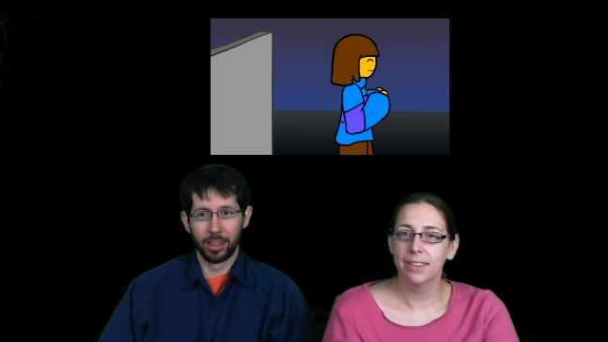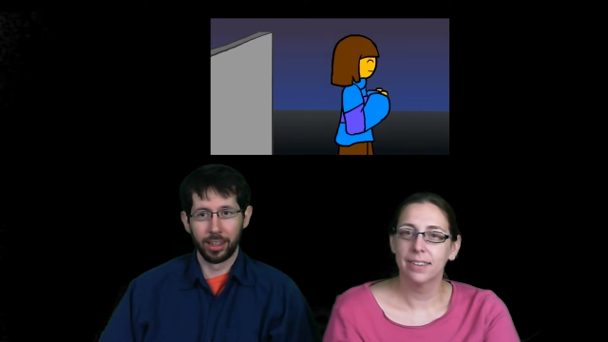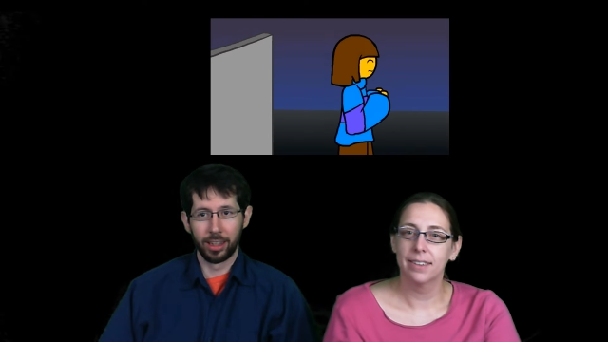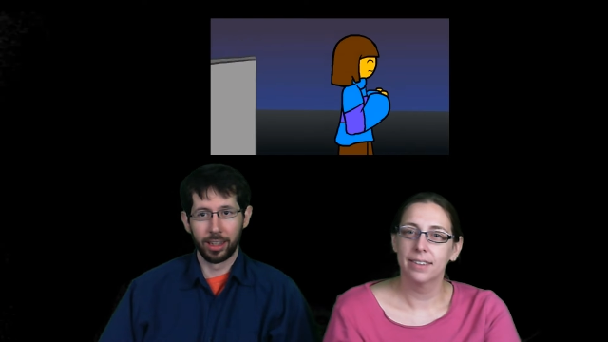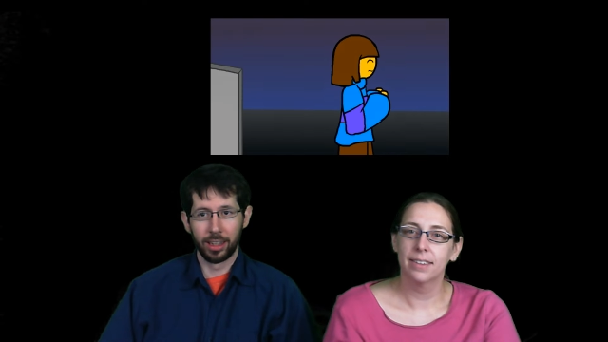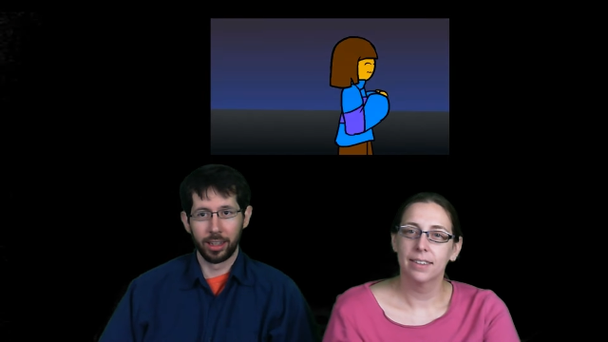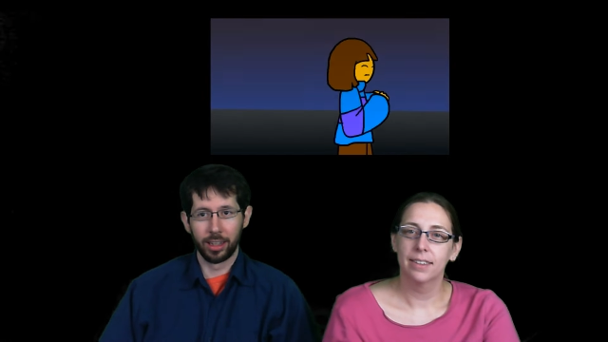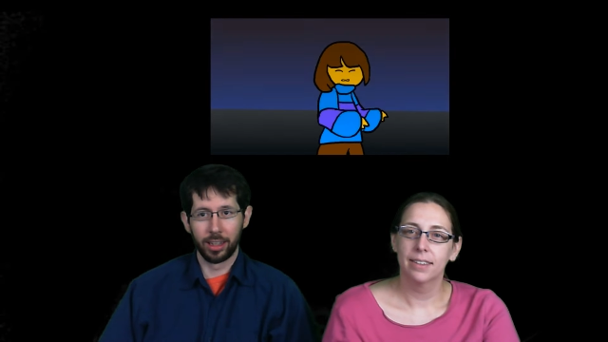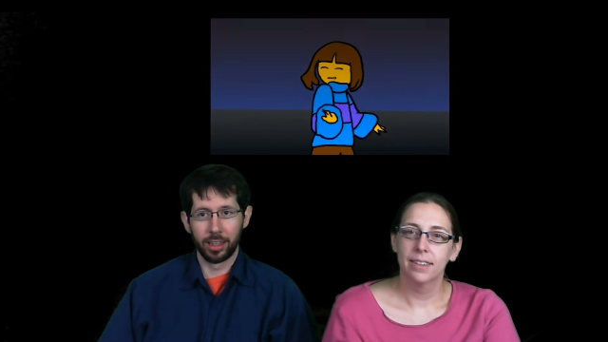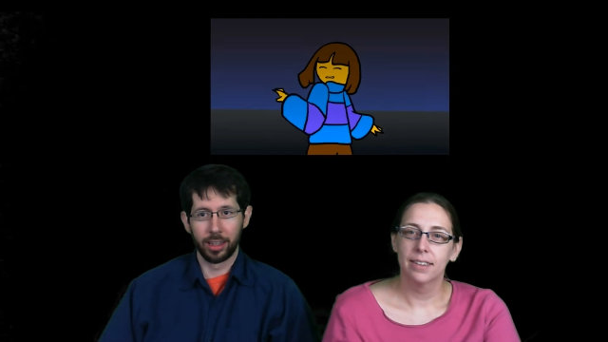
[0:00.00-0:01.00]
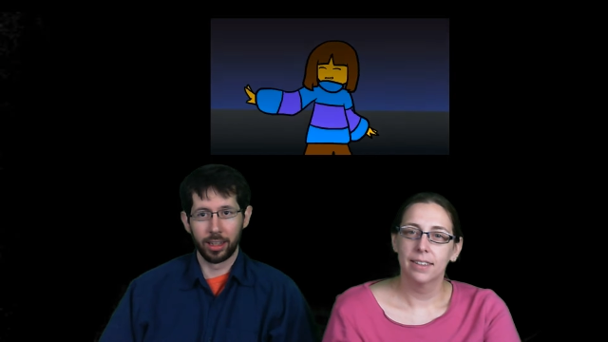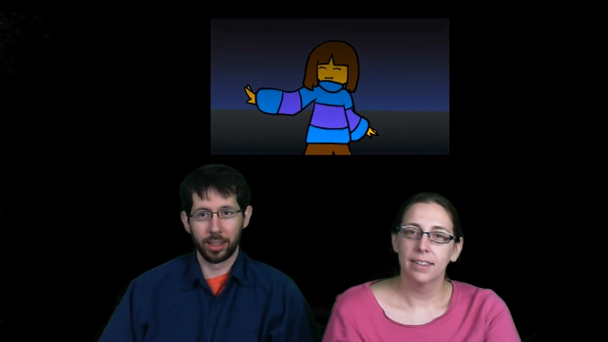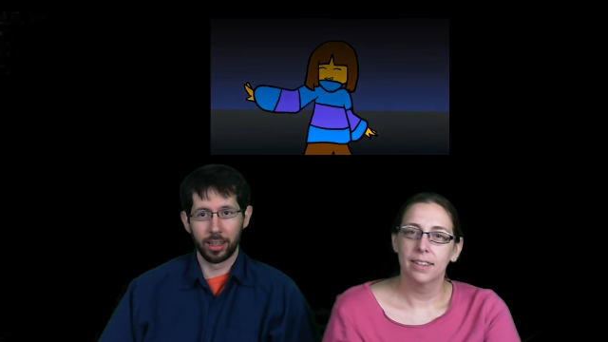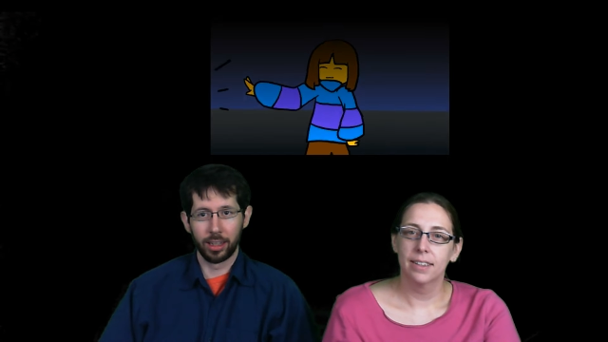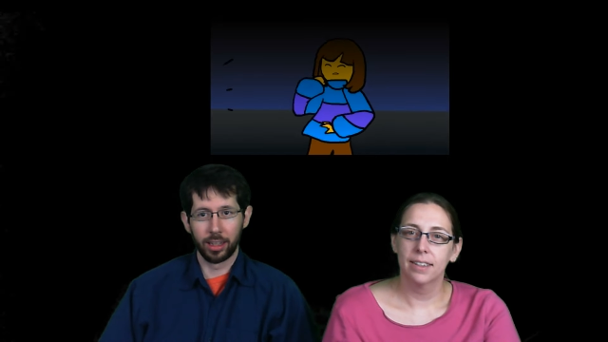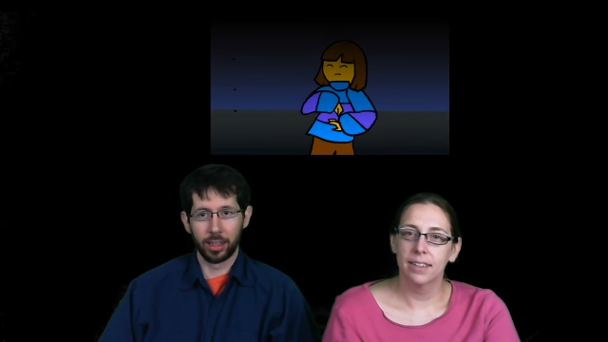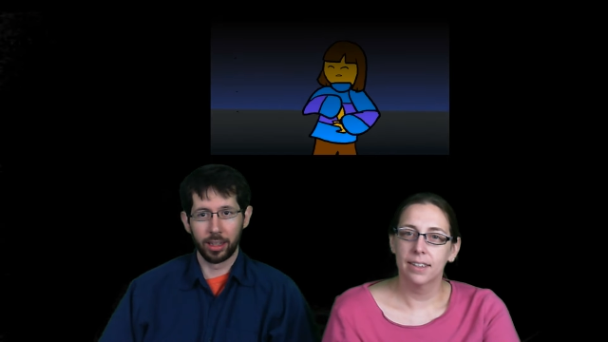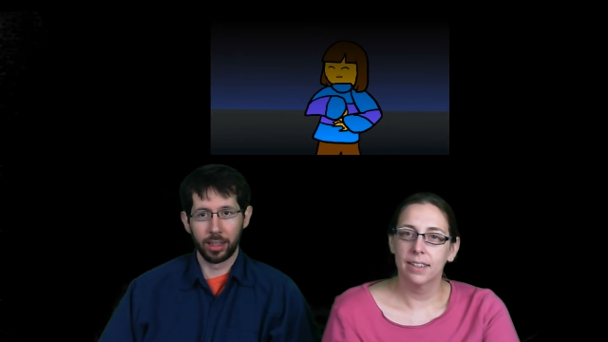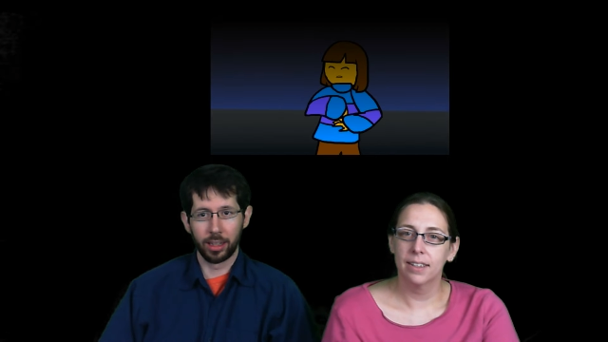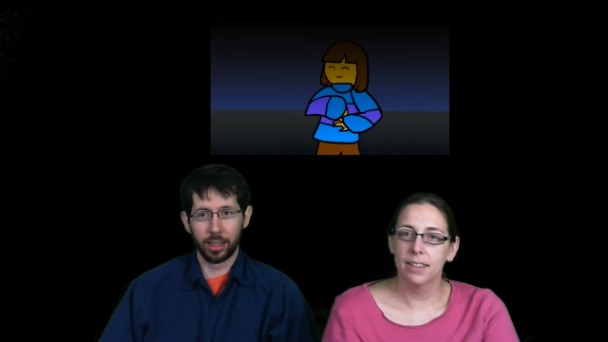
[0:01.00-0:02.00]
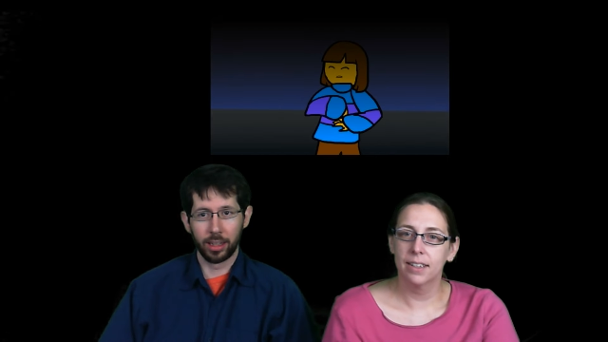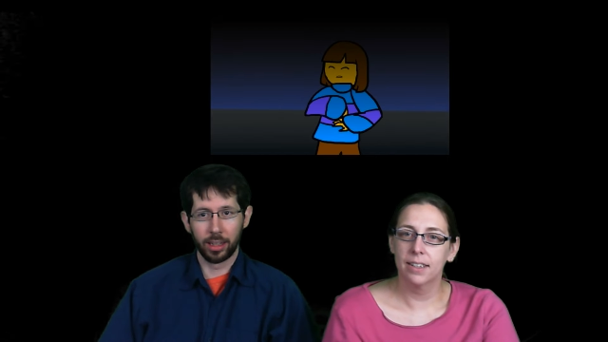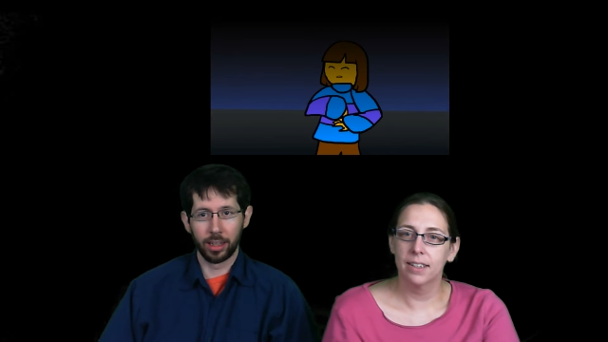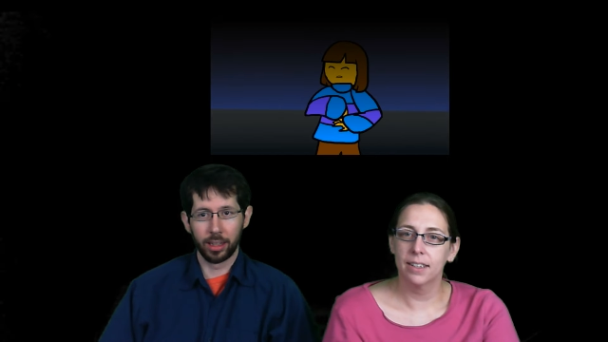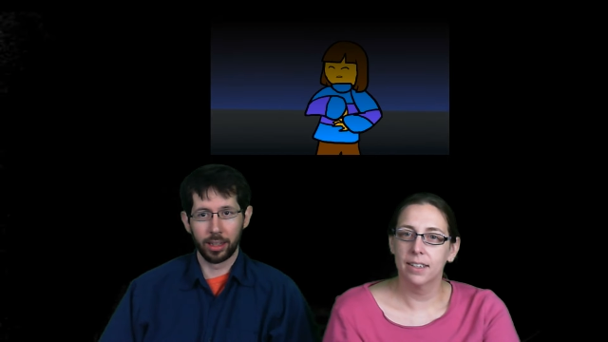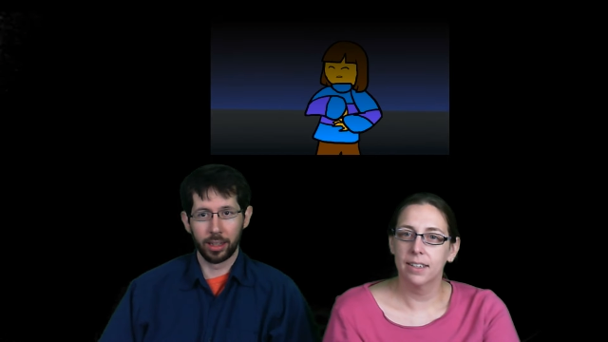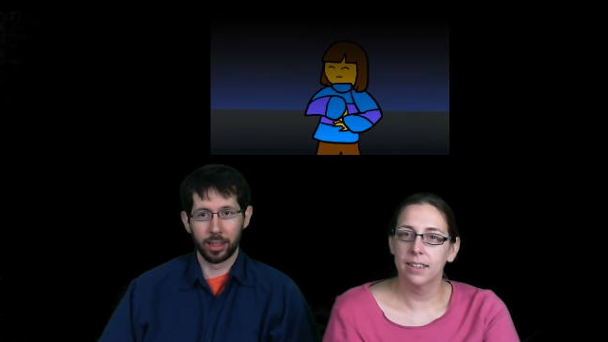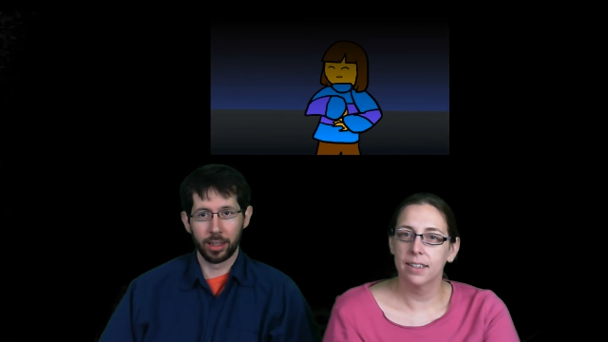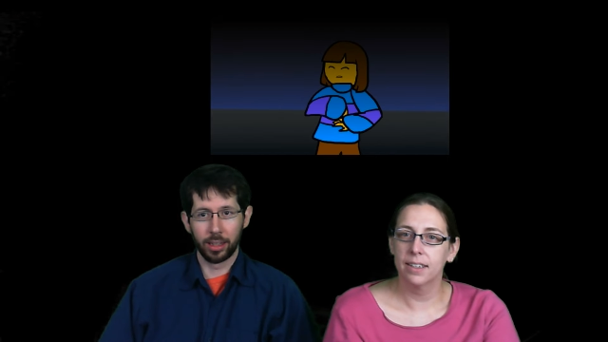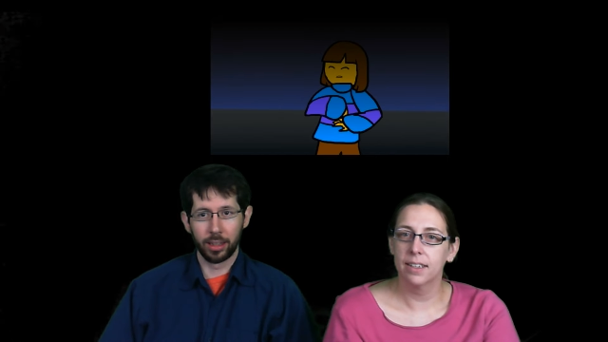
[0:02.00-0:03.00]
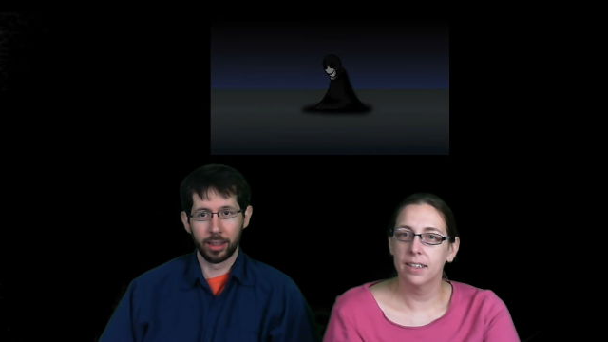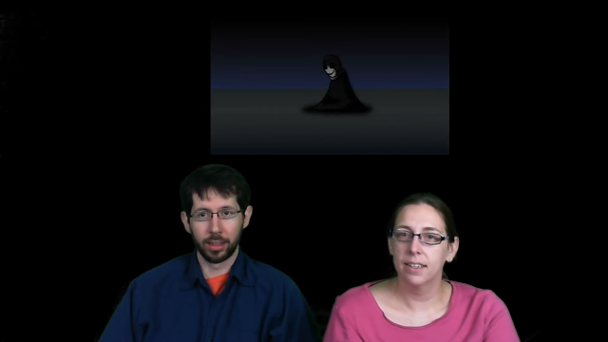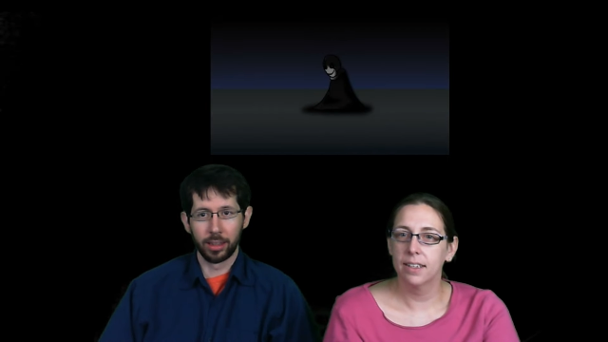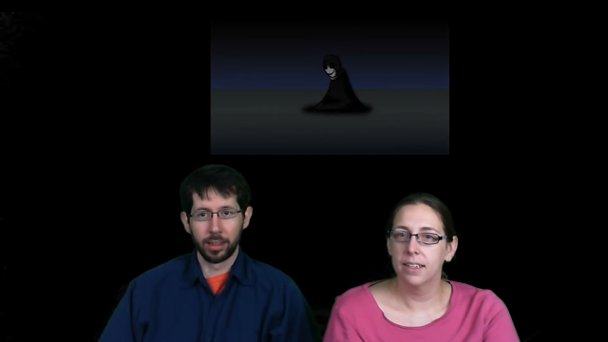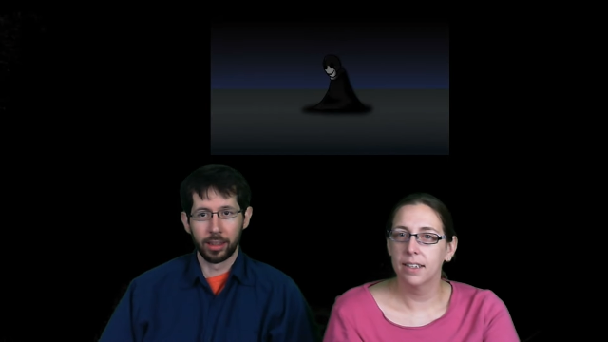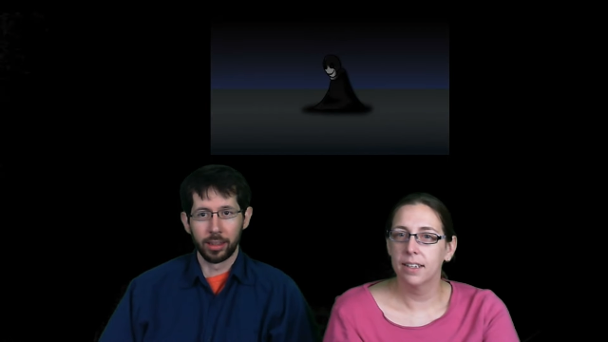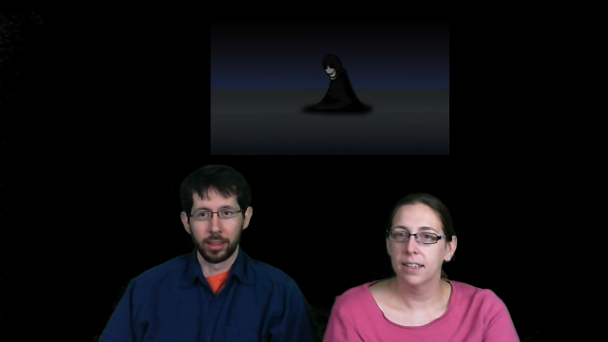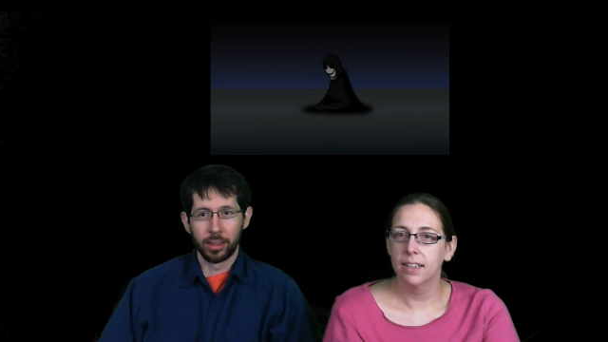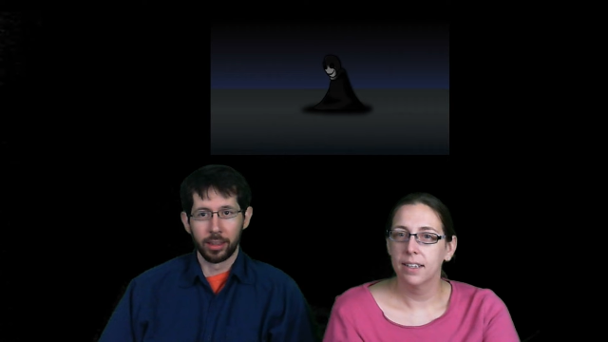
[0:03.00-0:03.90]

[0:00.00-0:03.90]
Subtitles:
Nobody speaks.